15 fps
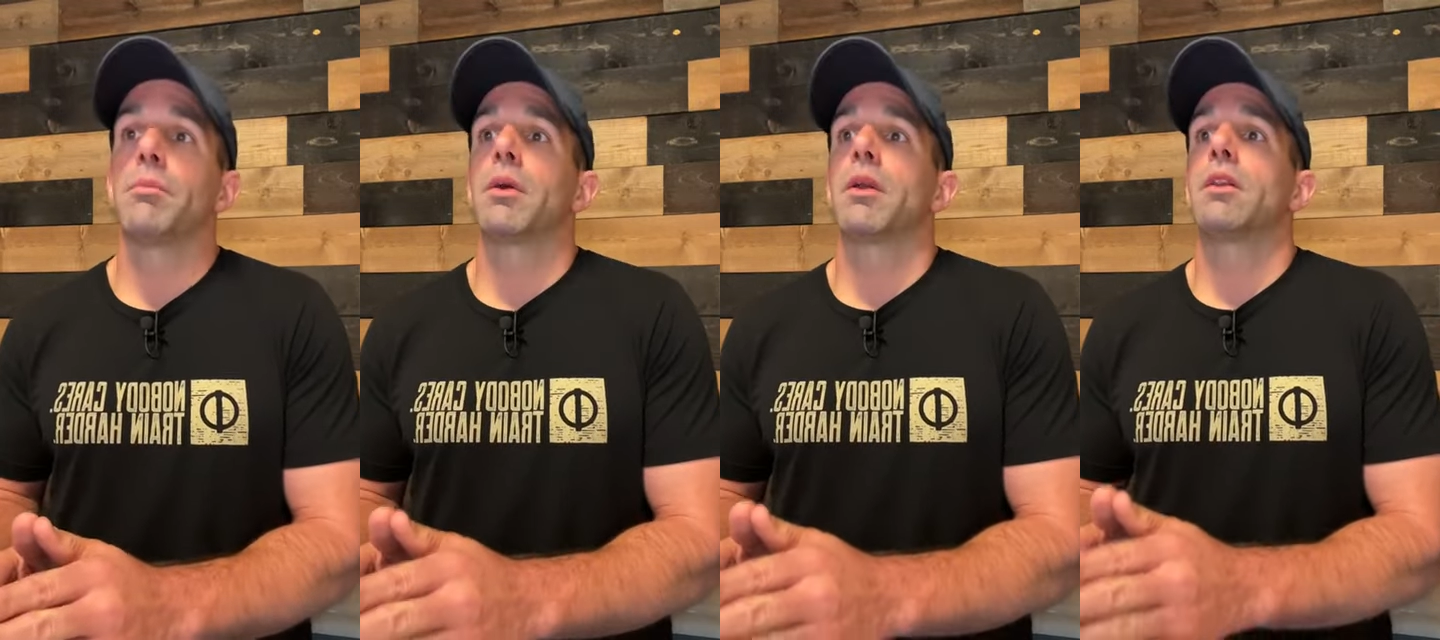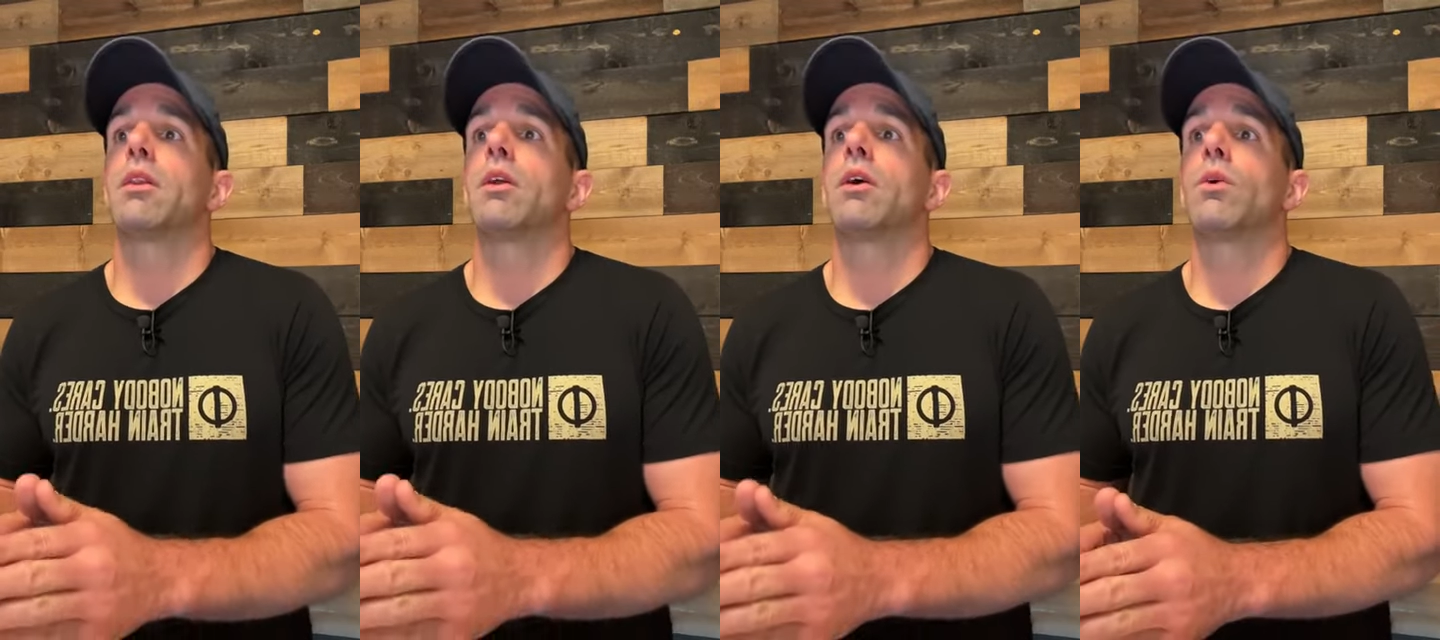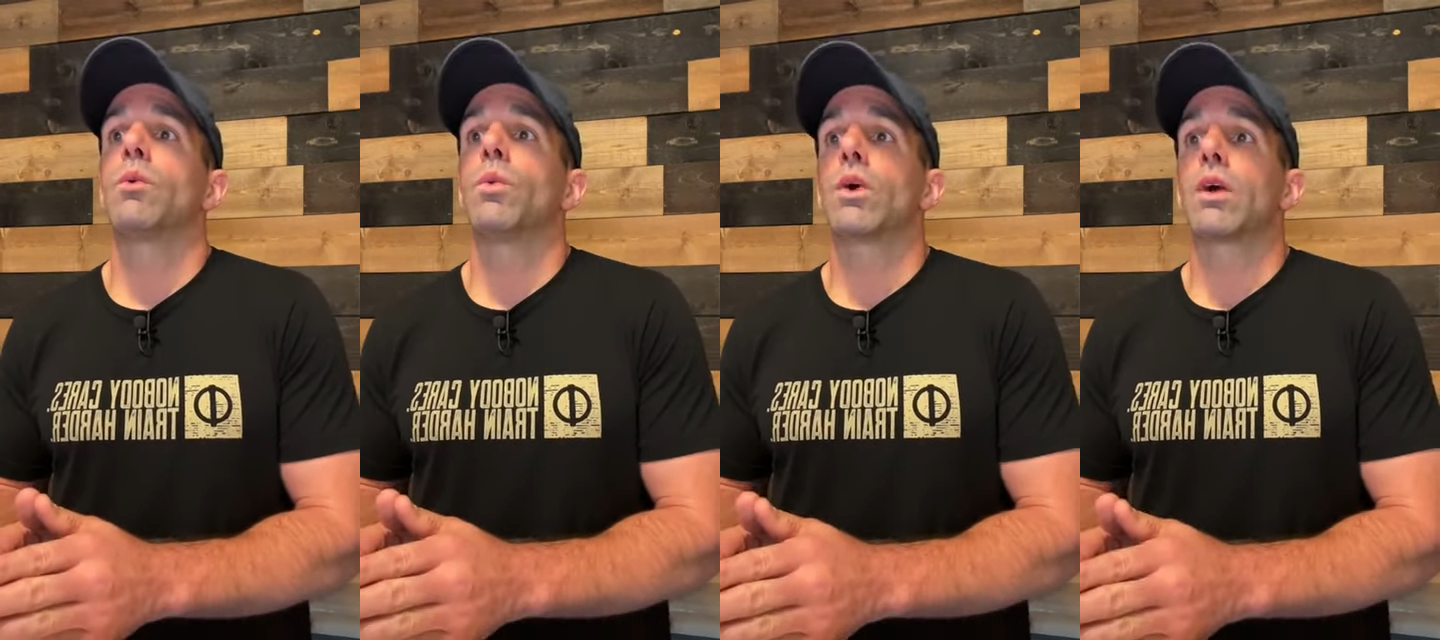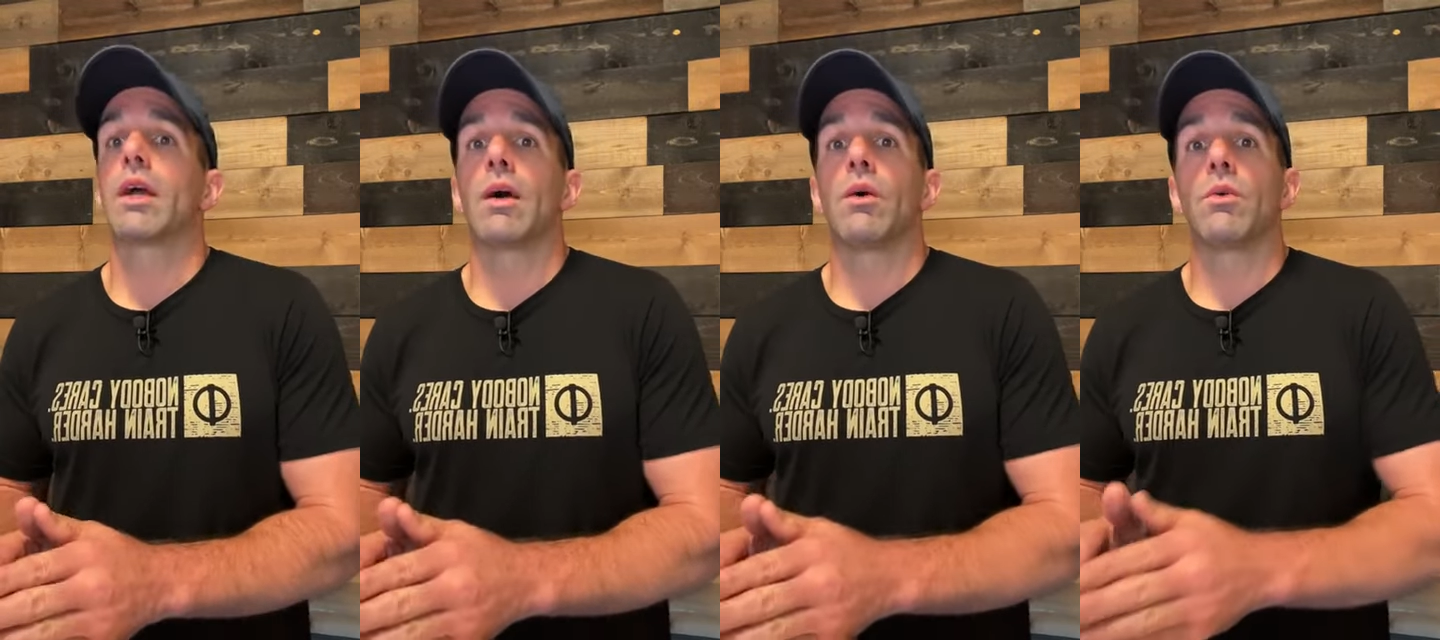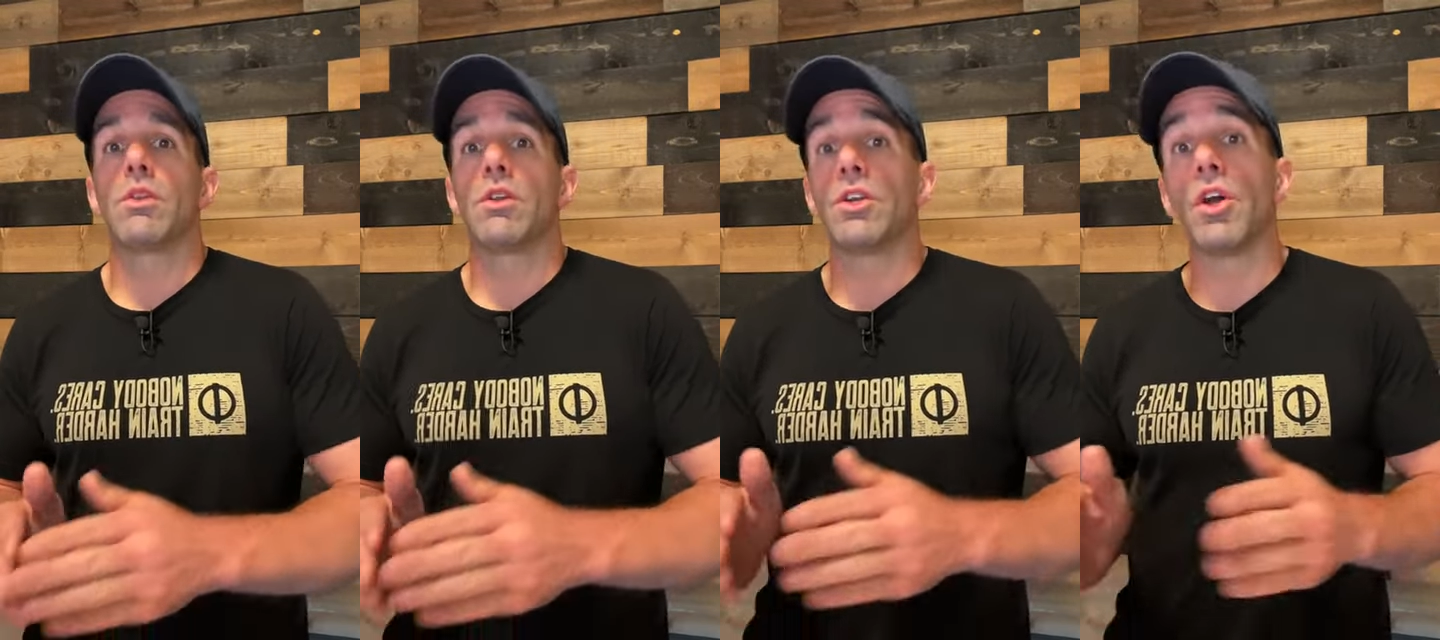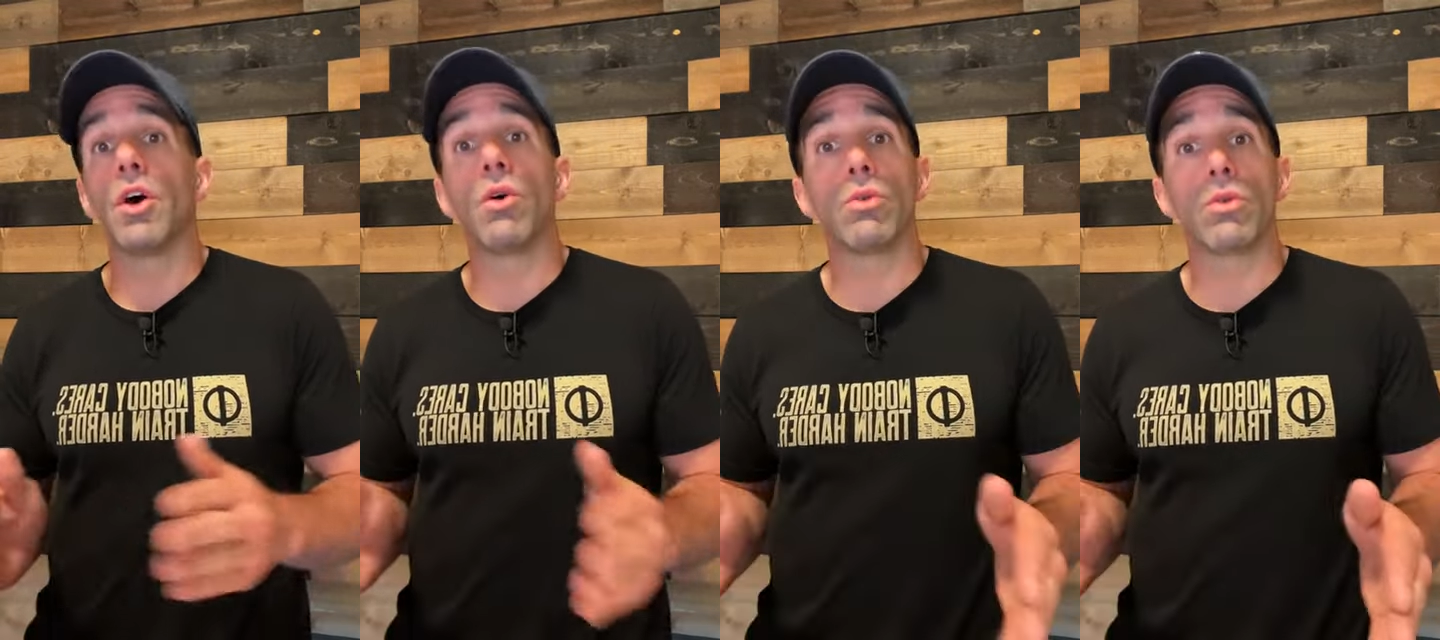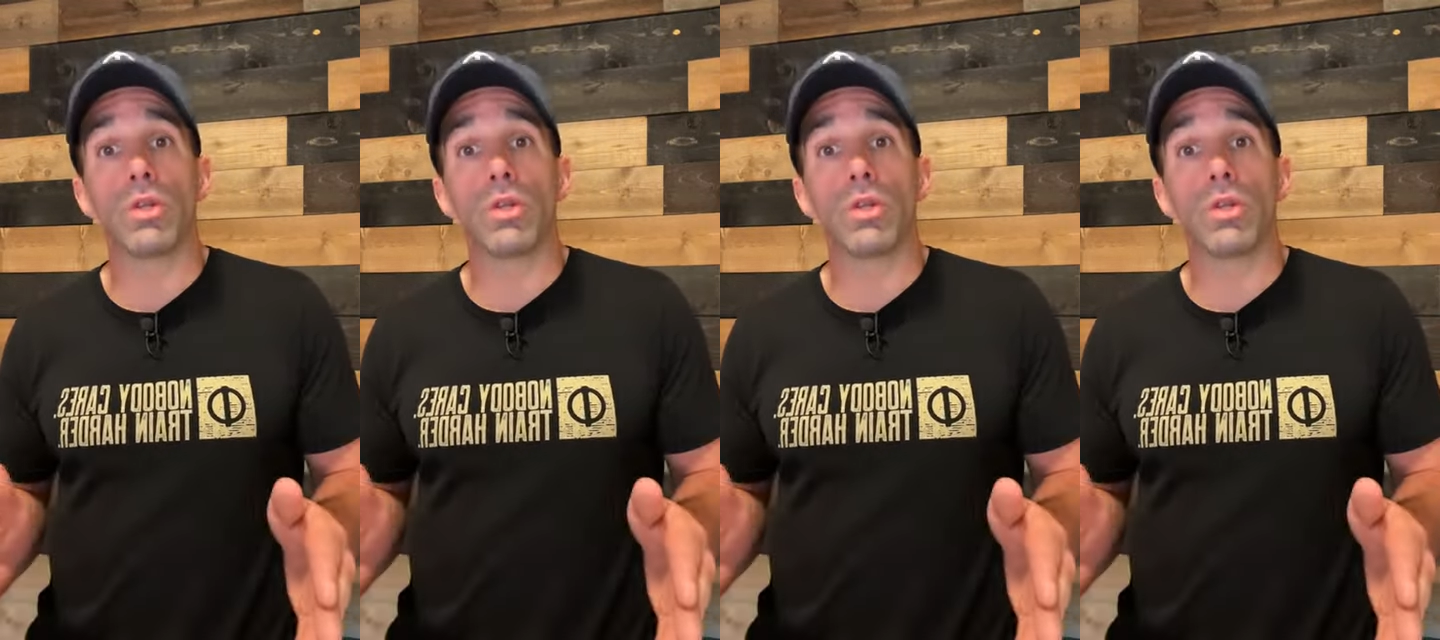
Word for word: but a long workout with no